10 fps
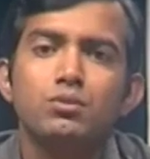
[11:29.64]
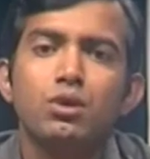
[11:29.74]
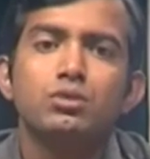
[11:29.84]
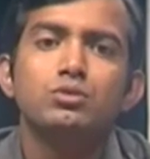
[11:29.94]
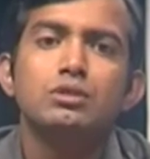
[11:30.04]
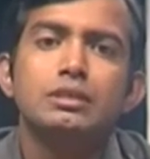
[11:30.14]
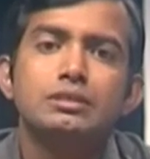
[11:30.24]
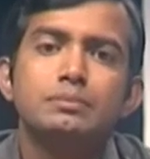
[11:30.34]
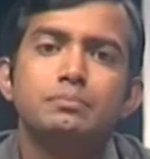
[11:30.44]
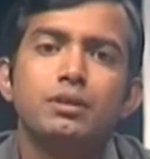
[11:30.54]
rock
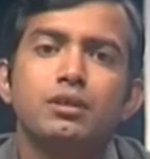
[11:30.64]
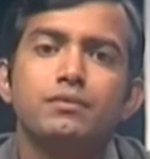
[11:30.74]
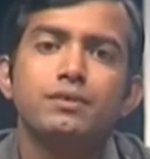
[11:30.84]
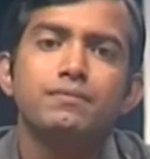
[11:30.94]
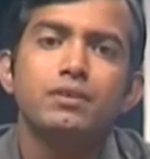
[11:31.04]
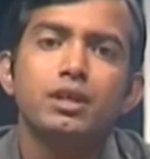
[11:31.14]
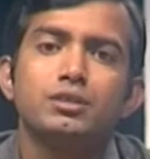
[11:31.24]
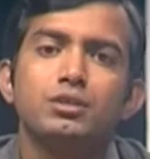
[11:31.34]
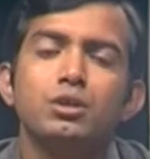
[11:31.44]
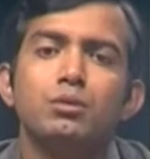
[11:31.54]
units
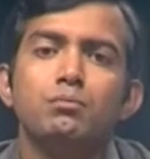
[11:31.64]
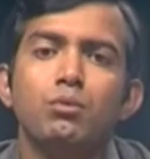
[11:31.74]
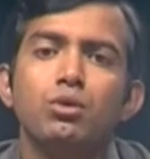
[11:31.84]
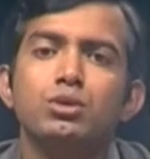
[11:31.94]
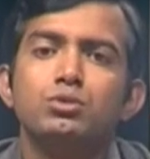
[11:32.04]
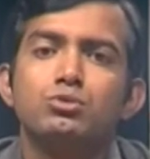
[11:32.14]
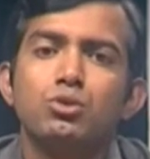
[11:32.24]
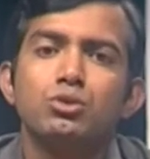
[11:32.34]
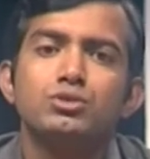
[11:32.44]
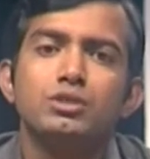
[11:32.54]
reflect more
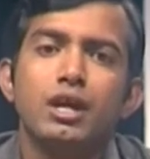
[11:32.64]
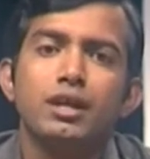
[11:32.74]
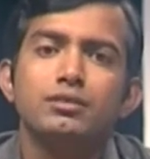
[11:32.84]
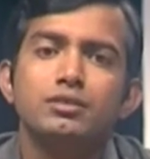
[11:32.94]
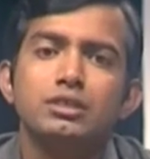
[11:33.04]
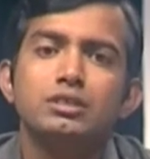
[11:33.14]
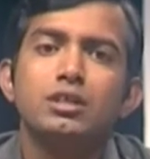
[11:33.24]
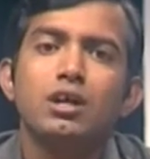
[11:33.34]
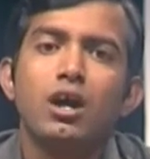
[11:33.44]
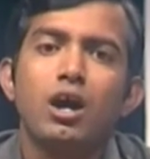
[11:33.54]
neutrons and
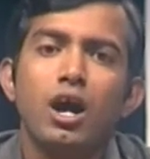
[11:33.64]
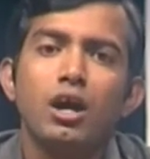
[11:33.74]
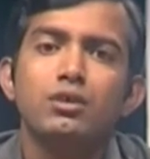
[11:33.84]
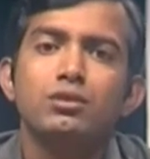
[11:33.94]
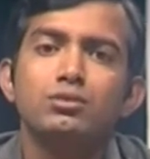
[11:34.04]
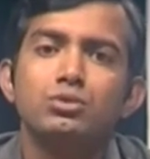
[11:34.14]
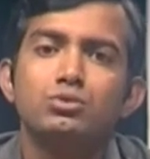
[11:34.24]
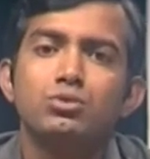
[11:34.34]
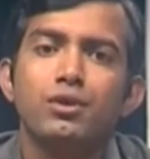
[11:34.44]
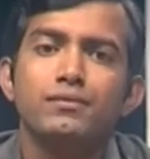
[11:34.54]
yield higher
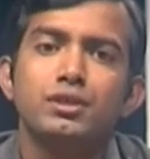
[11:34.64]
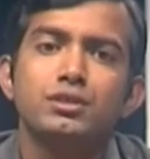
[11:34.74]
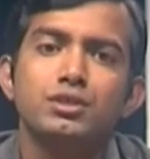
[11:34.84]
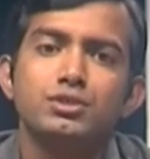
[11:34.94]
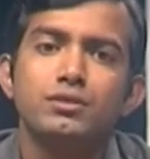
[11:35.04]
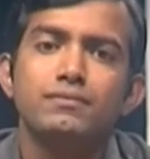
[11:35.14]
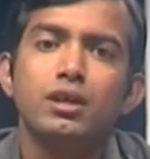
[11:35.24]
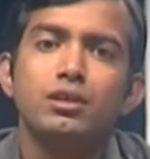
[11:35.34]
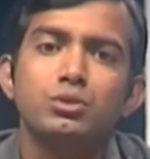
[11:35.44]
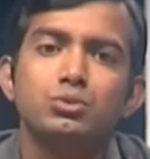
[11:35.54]
neutron radiation
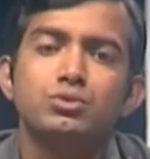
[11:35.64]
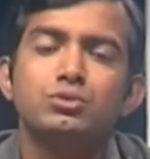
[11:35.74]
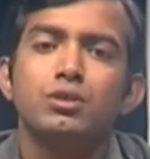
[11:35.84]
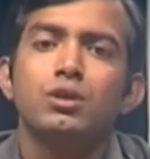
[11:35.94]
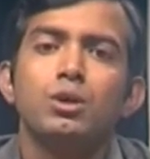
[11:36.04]
values.